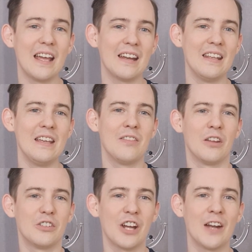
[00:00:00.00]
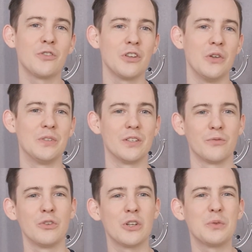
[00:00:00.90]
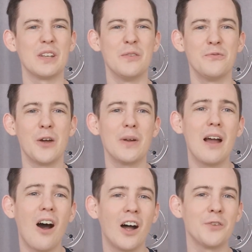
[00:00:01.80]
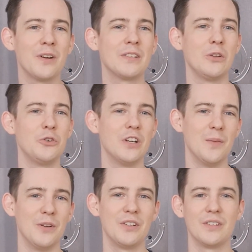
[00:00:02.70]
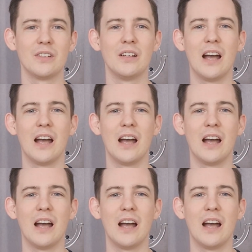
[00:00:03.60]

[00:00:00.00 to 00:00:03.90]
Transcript: technique that Chandra uses results in very high resolution images,